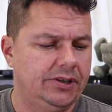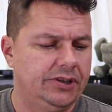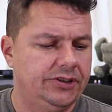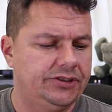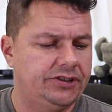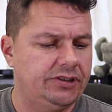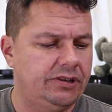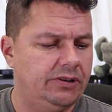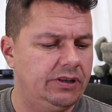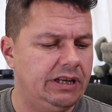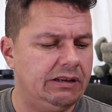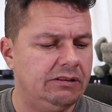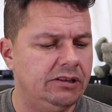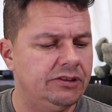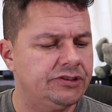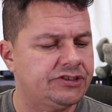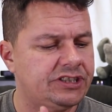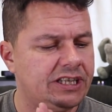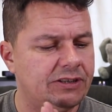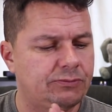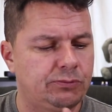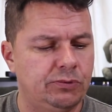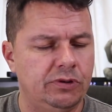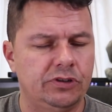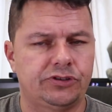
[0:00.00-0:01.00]
So yeah, like I
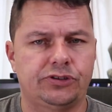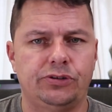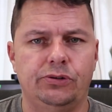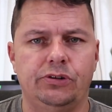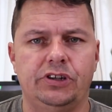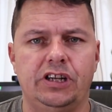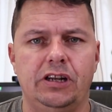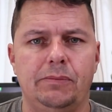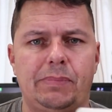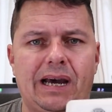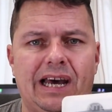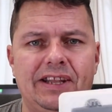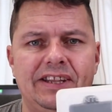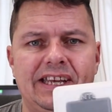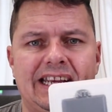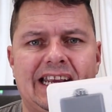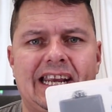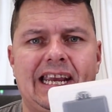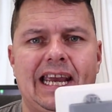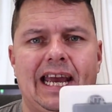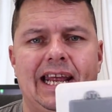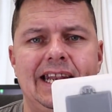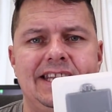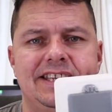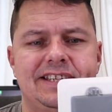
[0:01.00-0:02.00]
said, we're talking about the
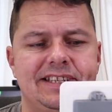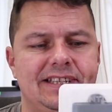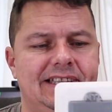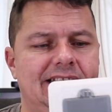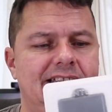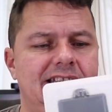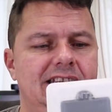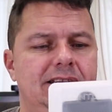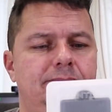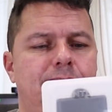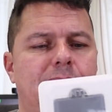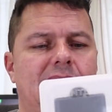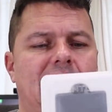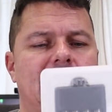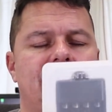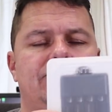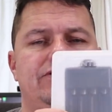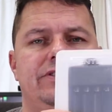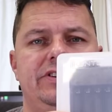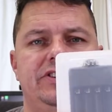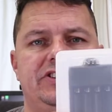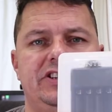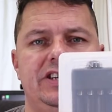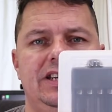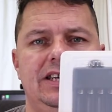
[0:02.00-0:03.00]
Kentli
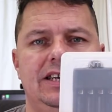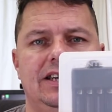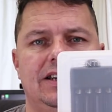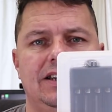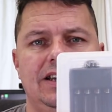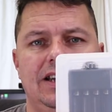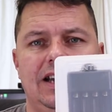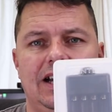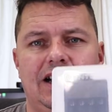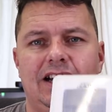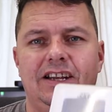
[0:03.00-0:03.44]
batteries here.